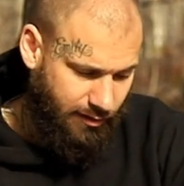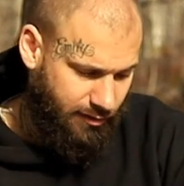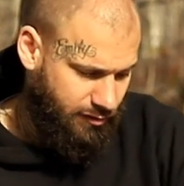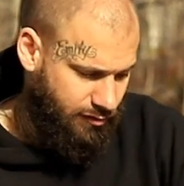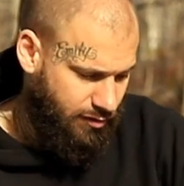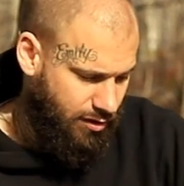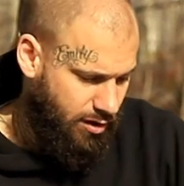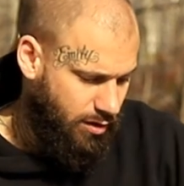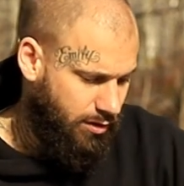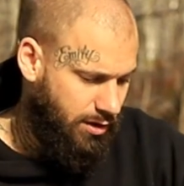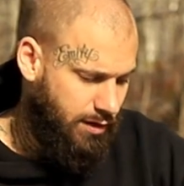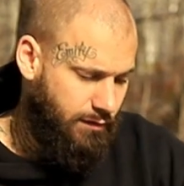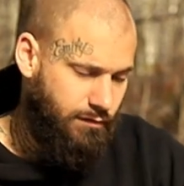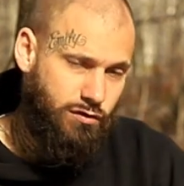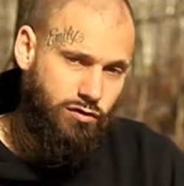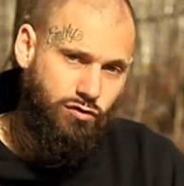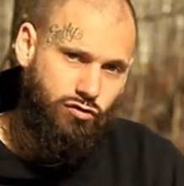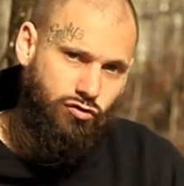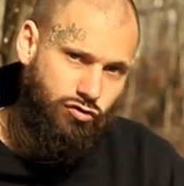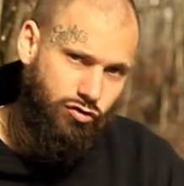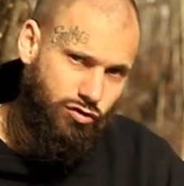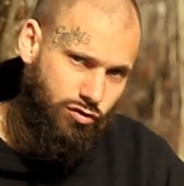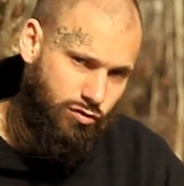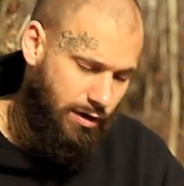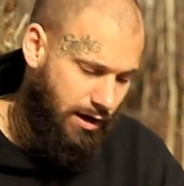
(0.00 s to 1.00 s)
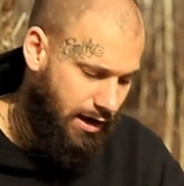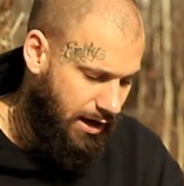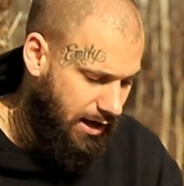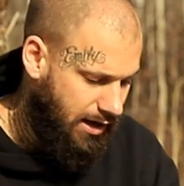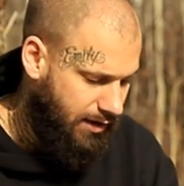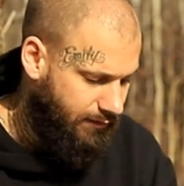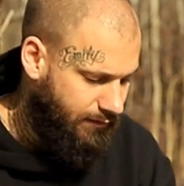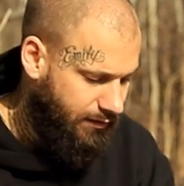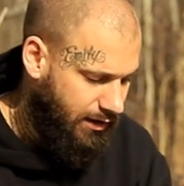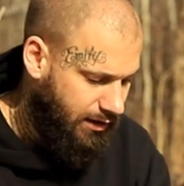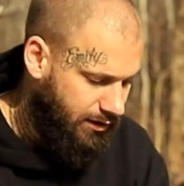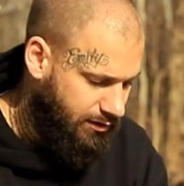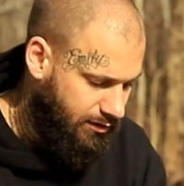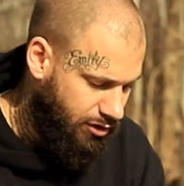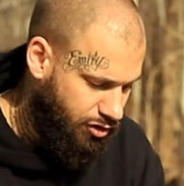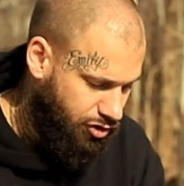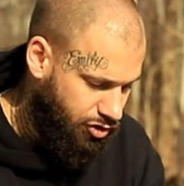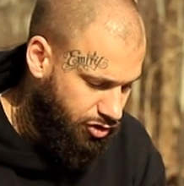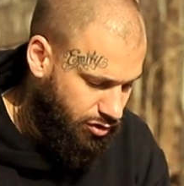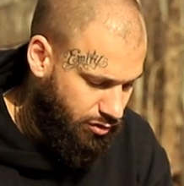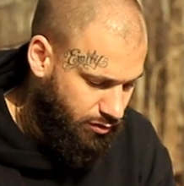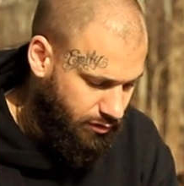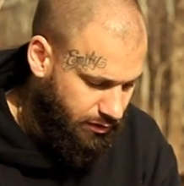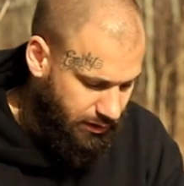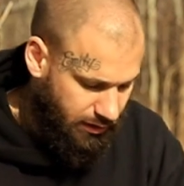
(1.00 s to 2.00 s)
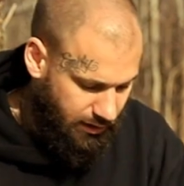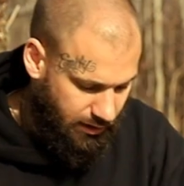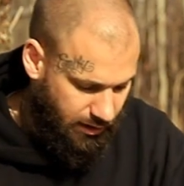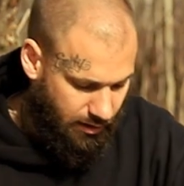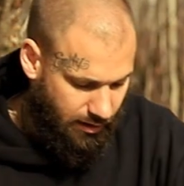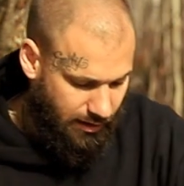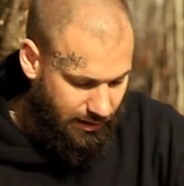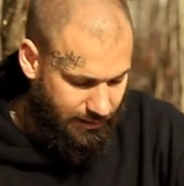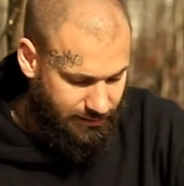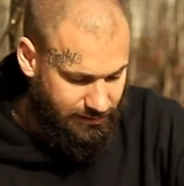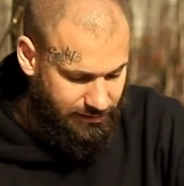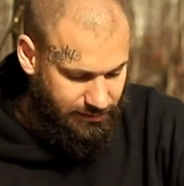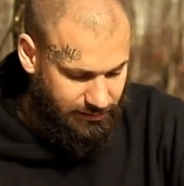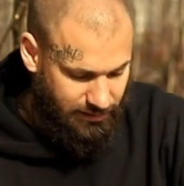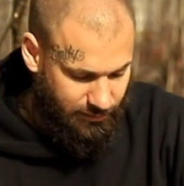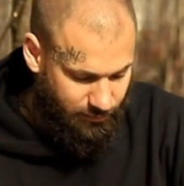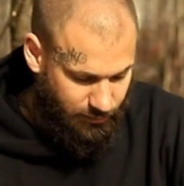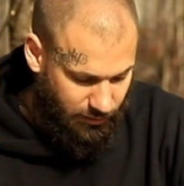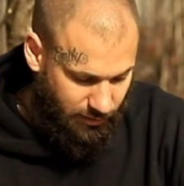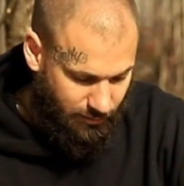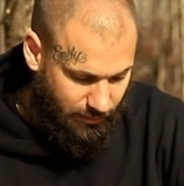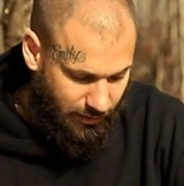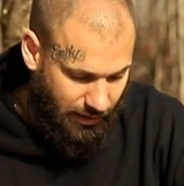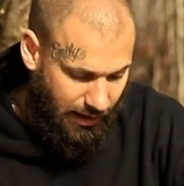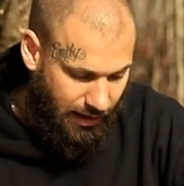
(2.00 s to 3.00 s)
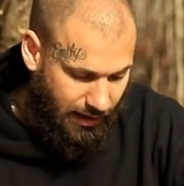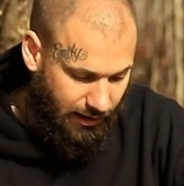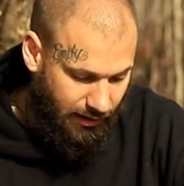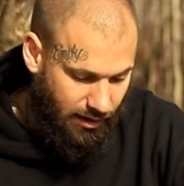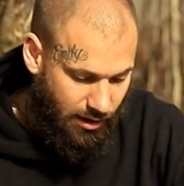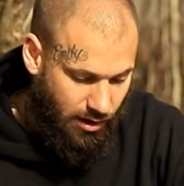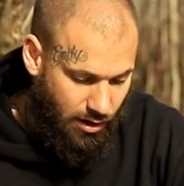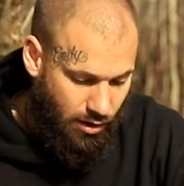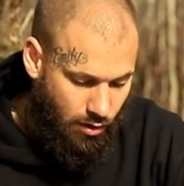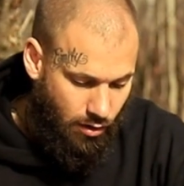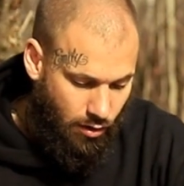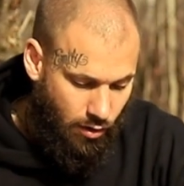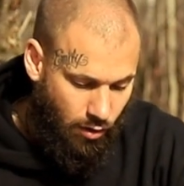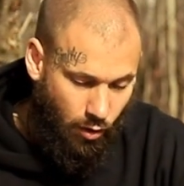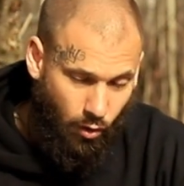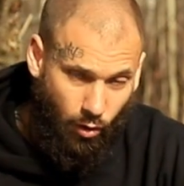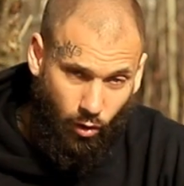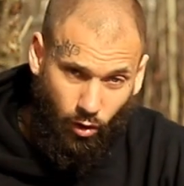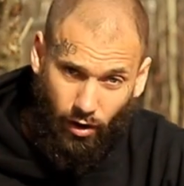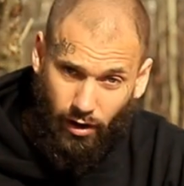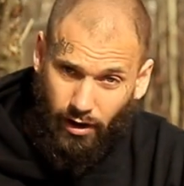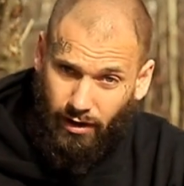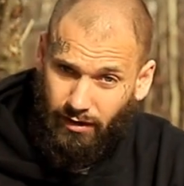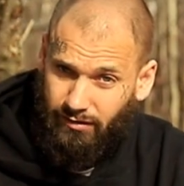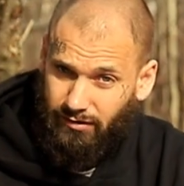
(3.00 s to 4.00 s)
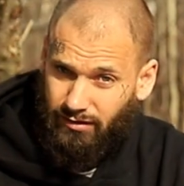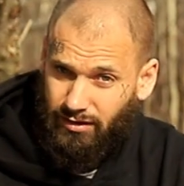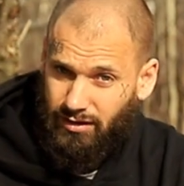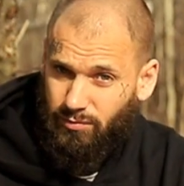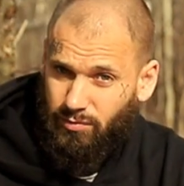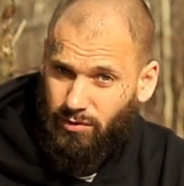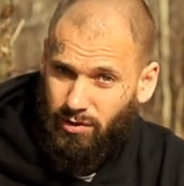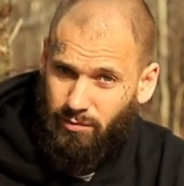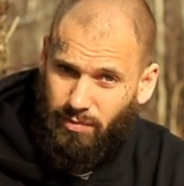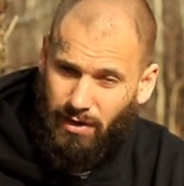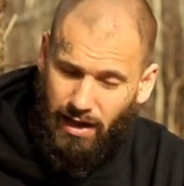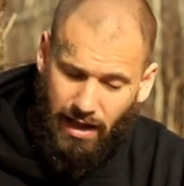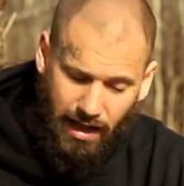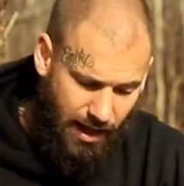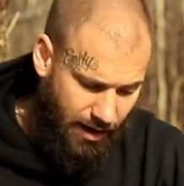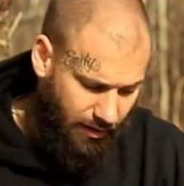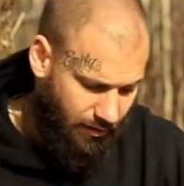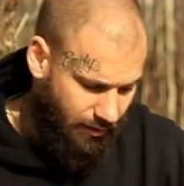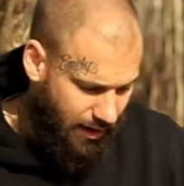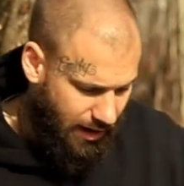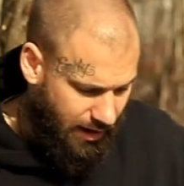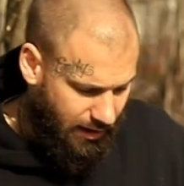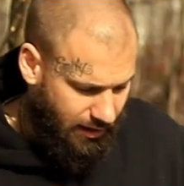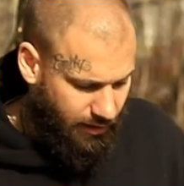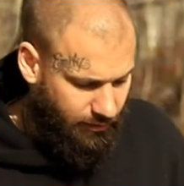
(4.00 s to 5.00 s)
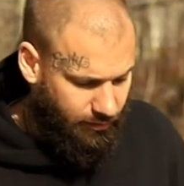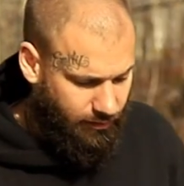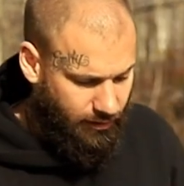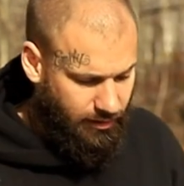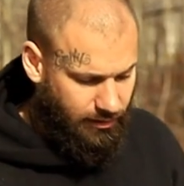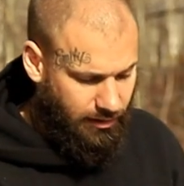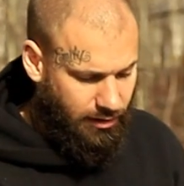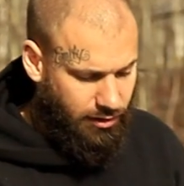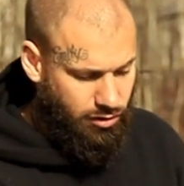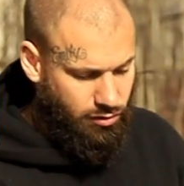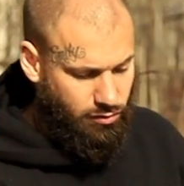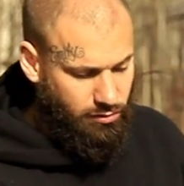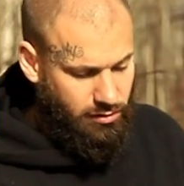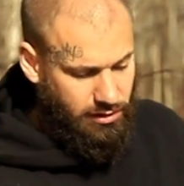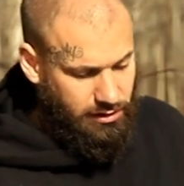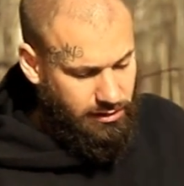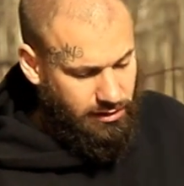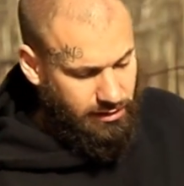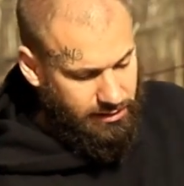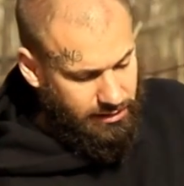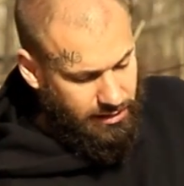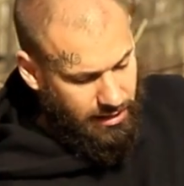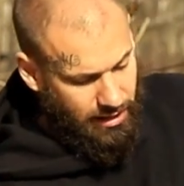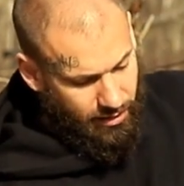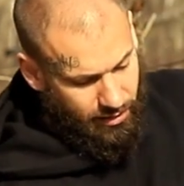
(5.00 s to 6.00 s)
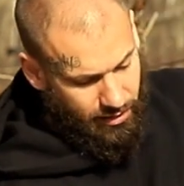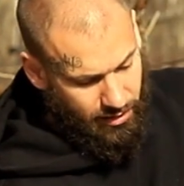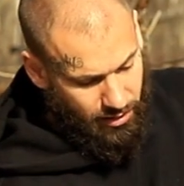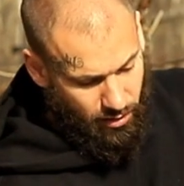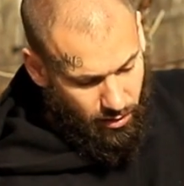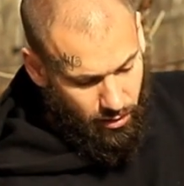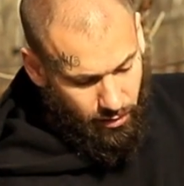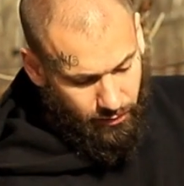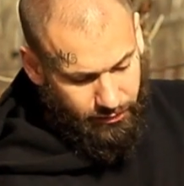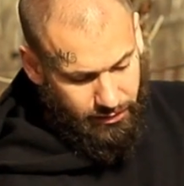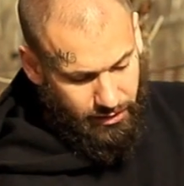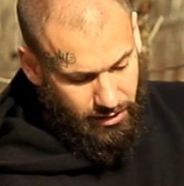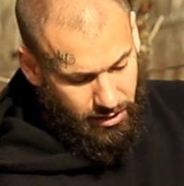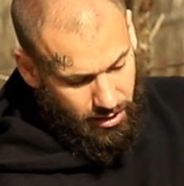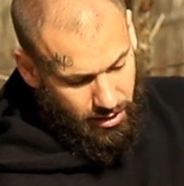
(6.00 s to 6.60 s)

So if you do have additional gear, a sleeping bag or a sleeping pad or anything that you need to carry on the